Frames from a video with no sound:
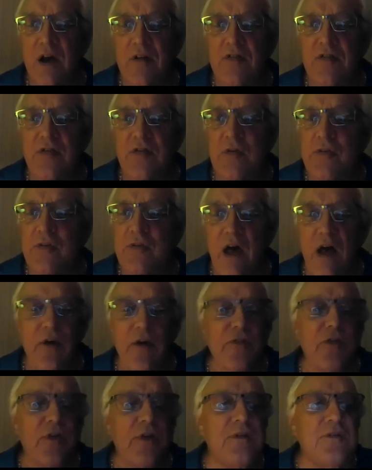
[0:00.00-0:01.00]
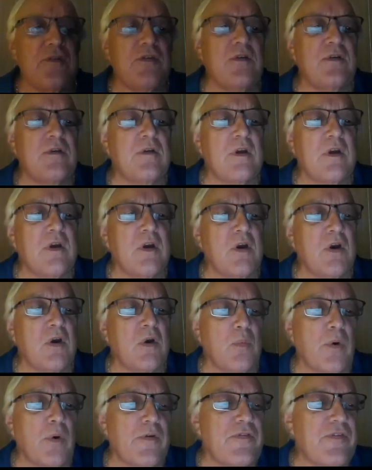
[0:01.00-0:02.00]
2000.
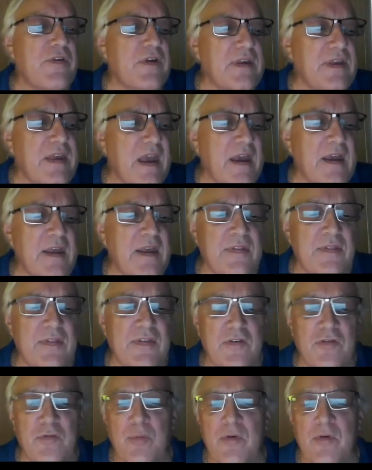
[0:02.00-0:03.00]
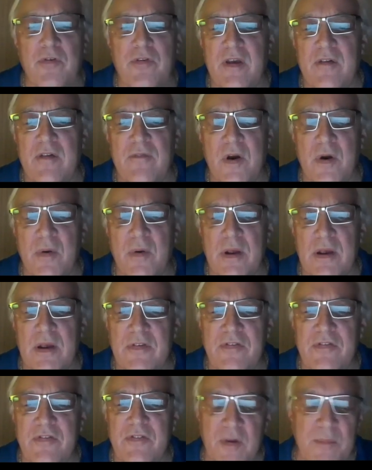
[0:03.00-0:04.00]
Once again, this a very
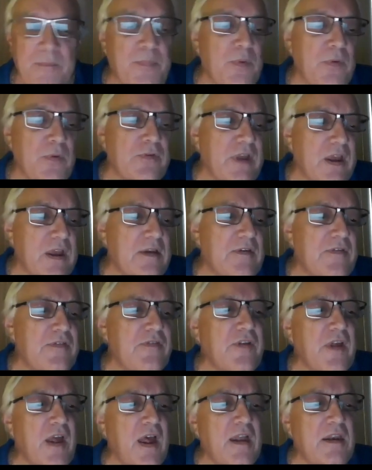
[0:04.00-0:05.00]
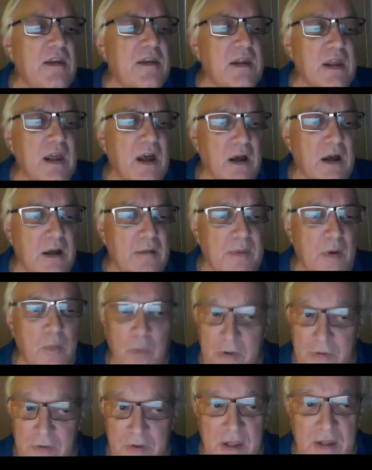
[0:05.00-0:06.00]
simple data set.
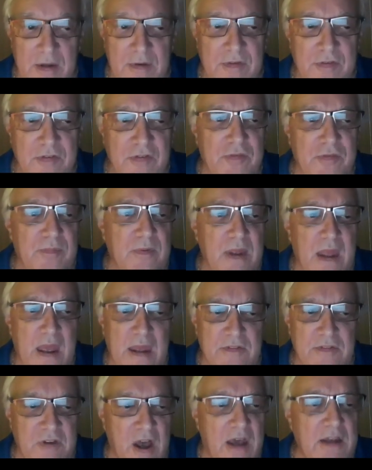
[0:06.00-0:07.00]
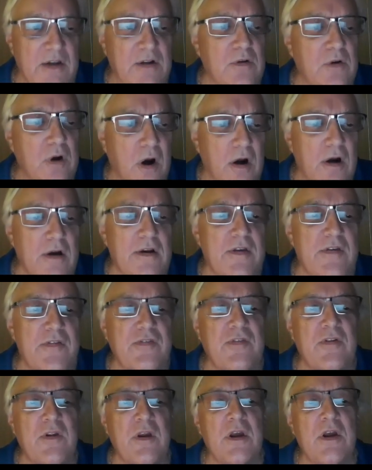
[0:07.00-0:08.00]
It's had title,
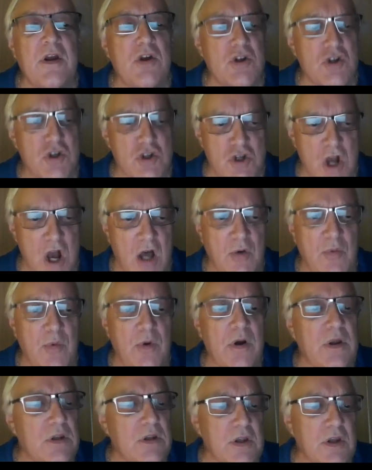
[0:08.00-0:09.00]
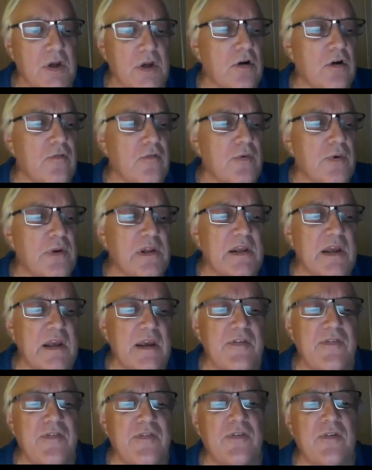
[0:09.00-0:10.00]
artist, genre, year of
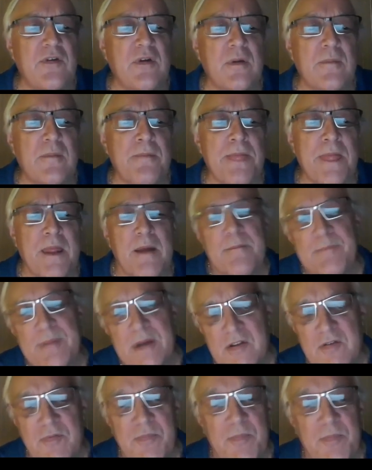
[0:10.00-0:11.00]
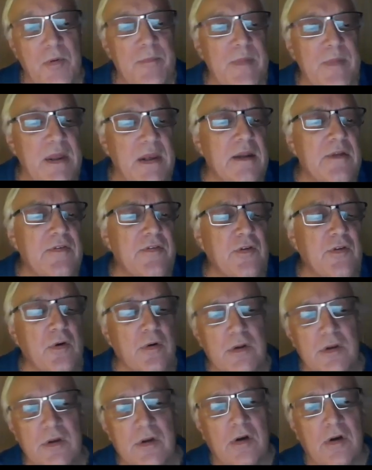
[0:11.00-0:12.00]
release, beats per minute. So
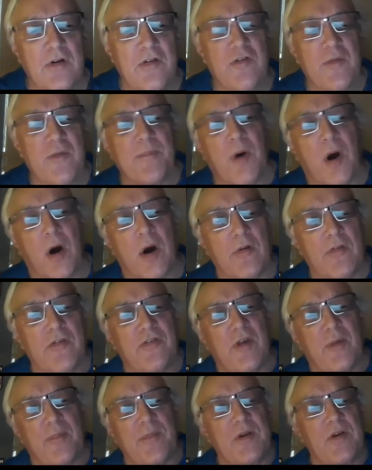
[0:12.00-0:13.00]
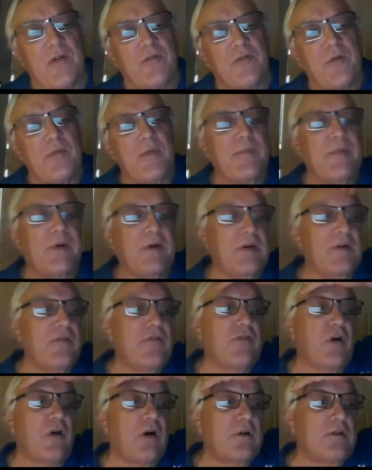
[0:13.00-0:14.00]
you notice it borrowed something from the Million
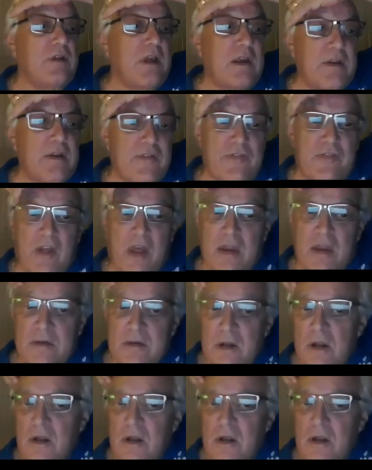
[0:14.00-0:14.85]
Song data set.